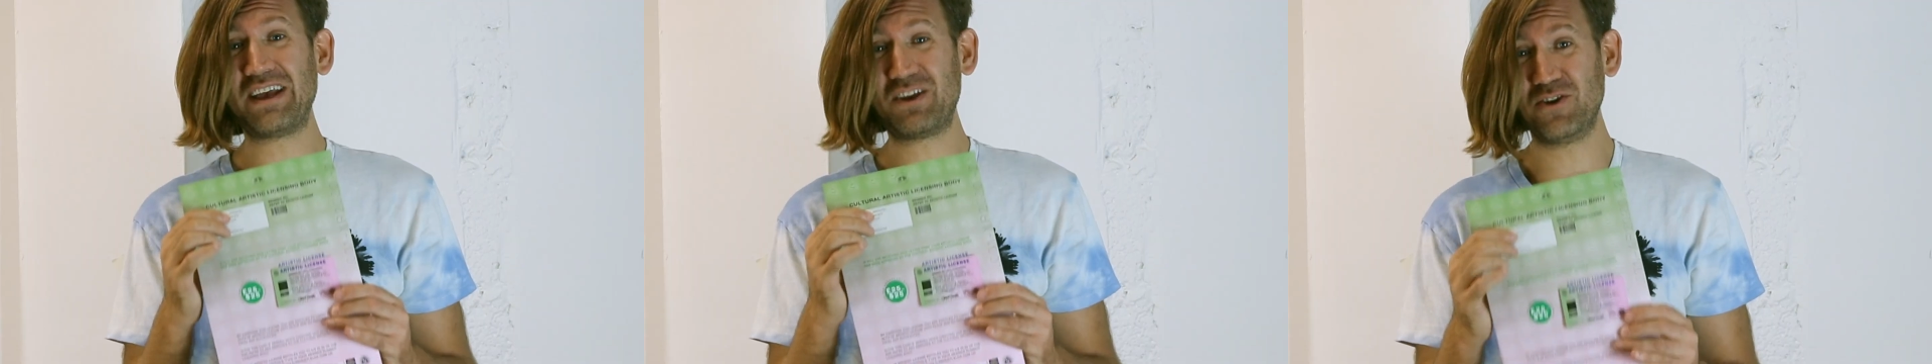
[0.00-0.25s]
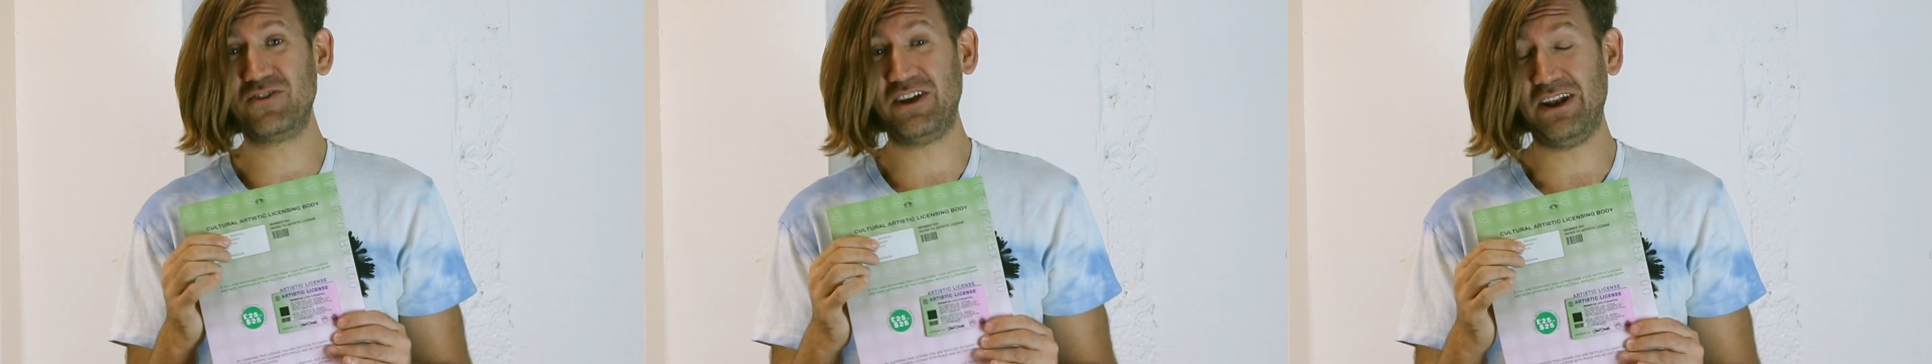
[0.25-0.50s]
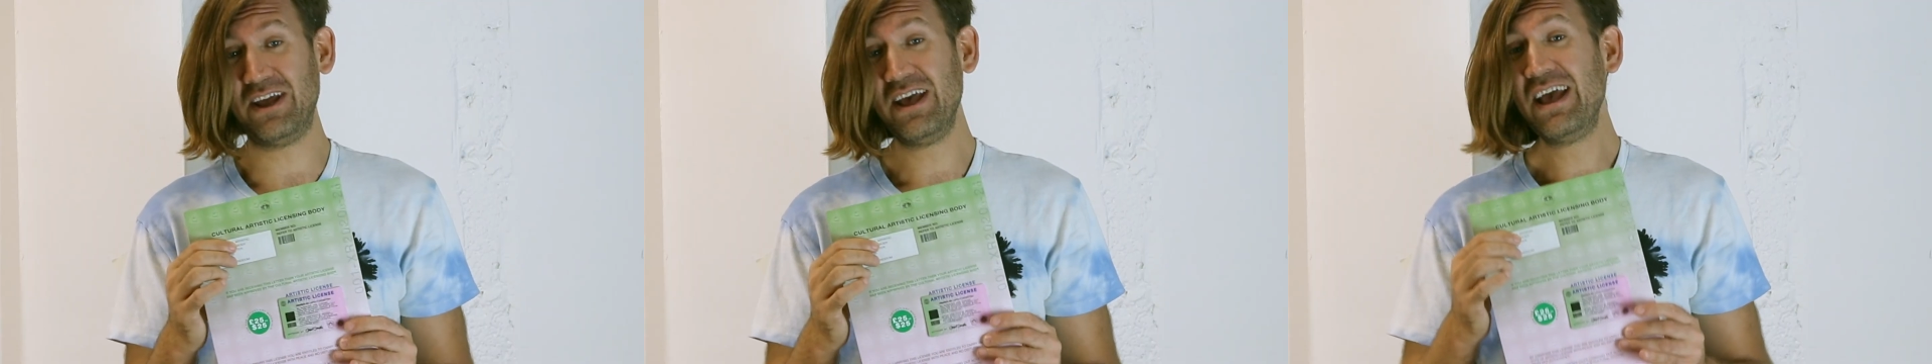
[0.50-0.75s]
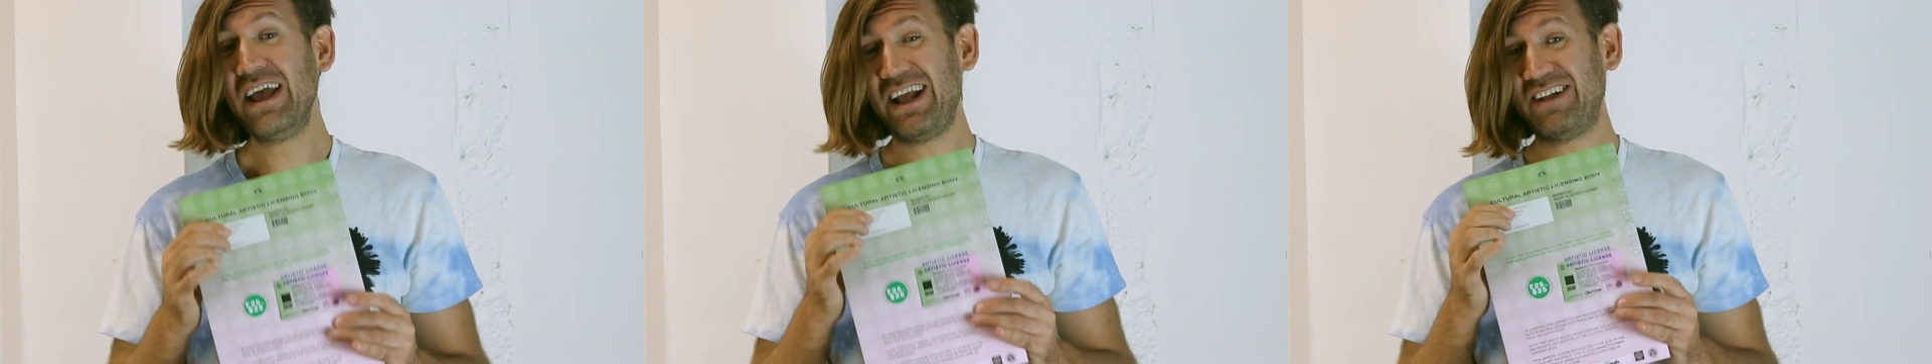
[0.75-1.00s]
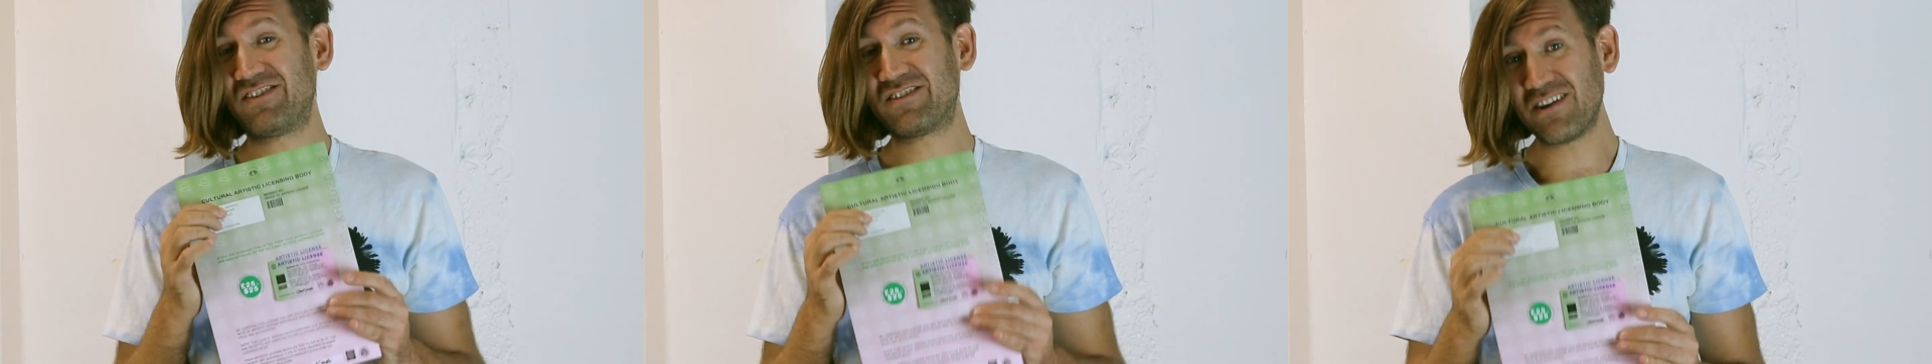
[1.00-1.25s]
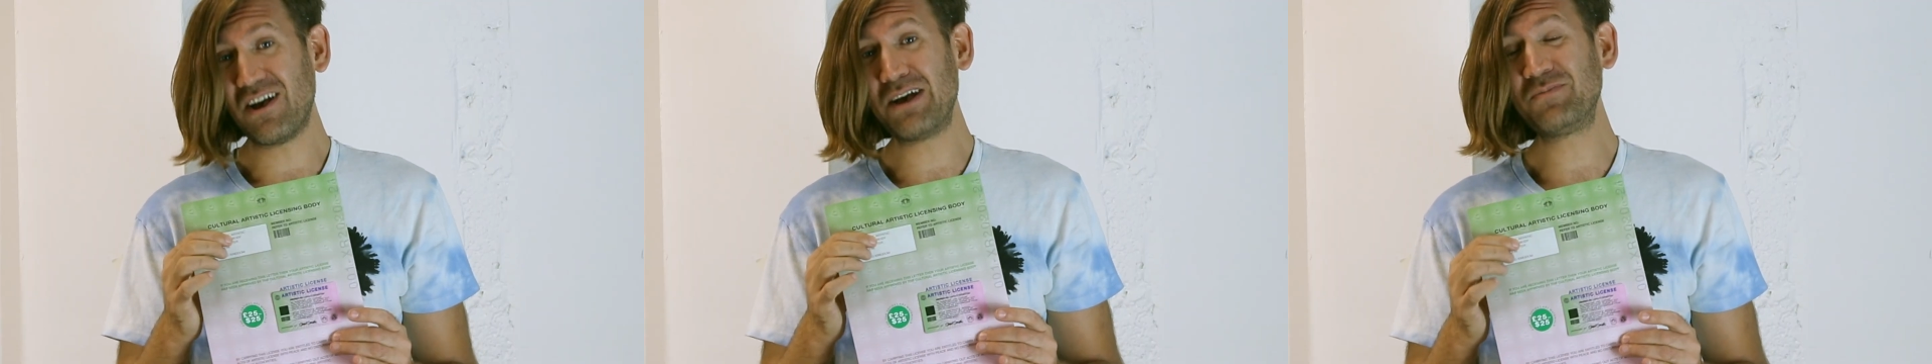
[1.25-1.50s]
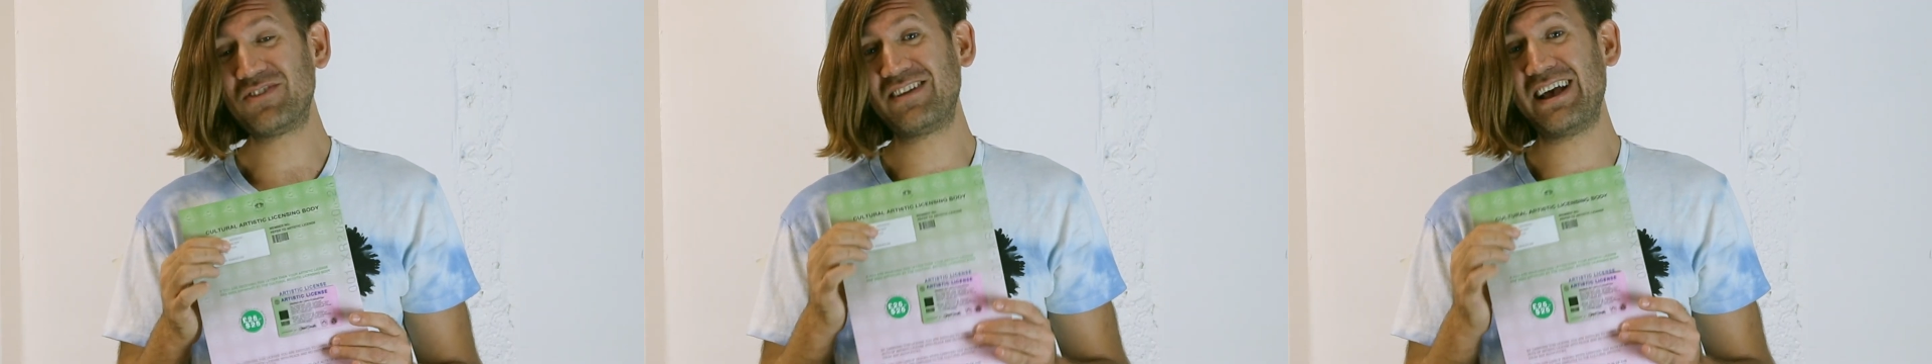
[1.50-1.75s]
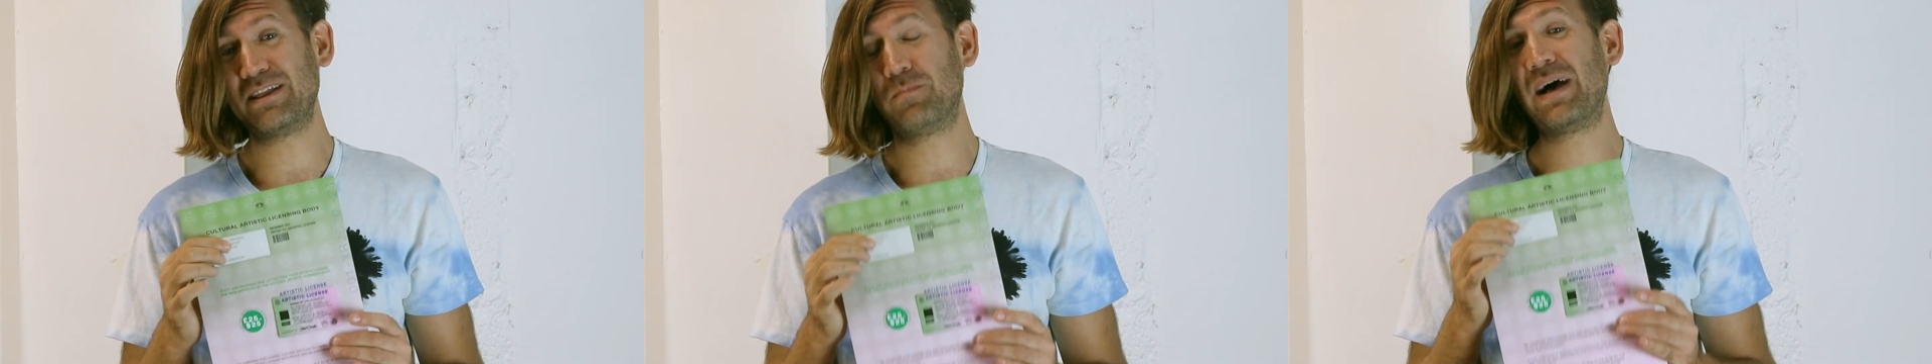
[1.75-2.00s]
couldn't. It's time to
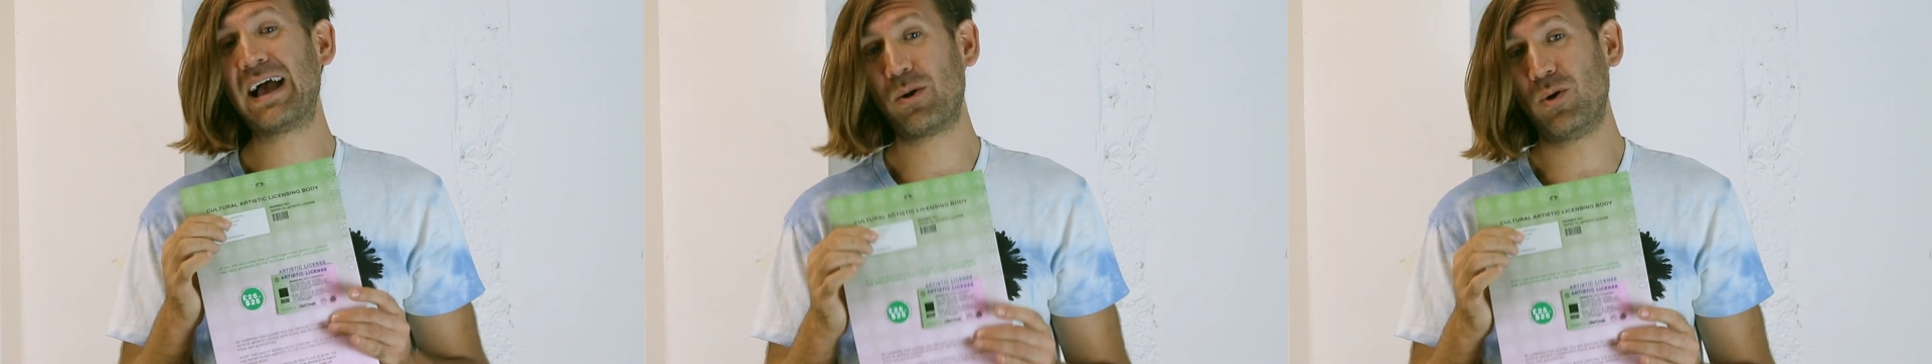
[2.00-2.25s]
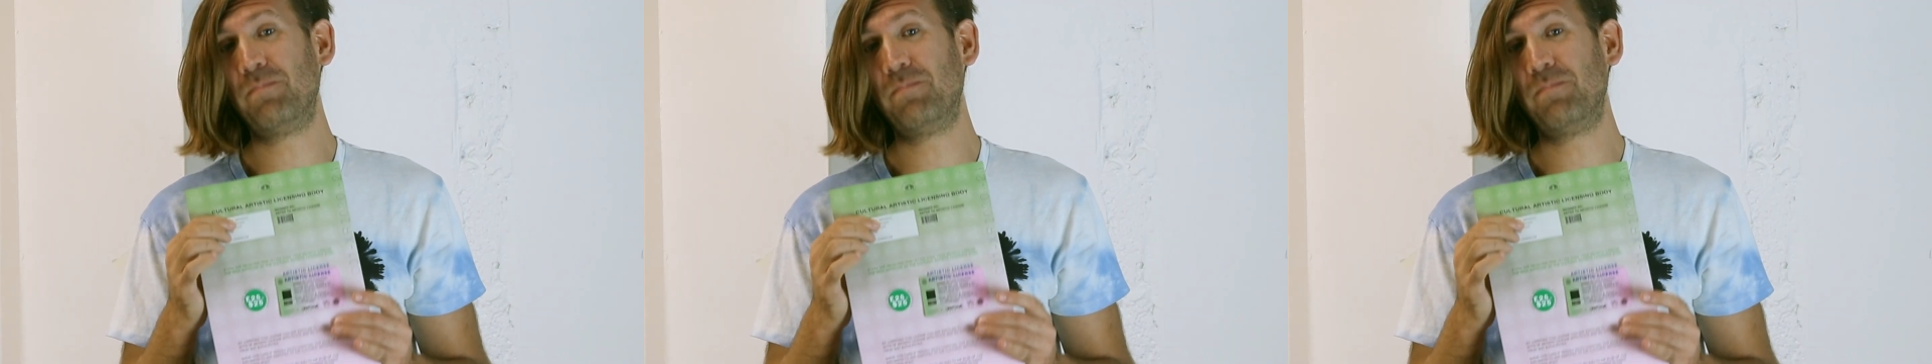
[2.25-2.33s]
take the power